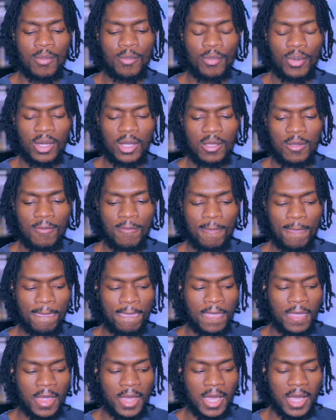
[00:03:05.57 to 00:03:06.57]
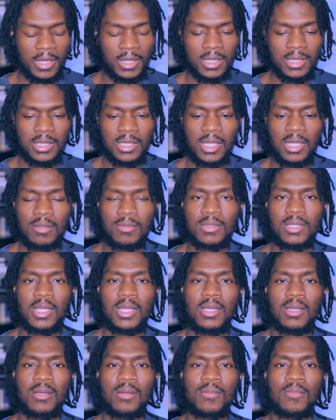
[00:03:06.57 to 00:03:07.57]
But at the same
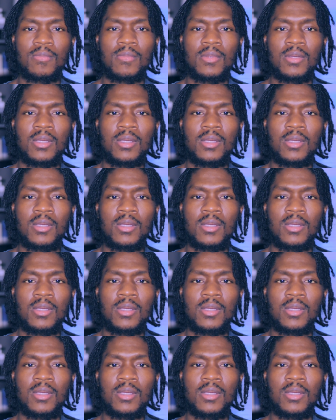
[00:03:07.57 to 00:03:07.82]
time,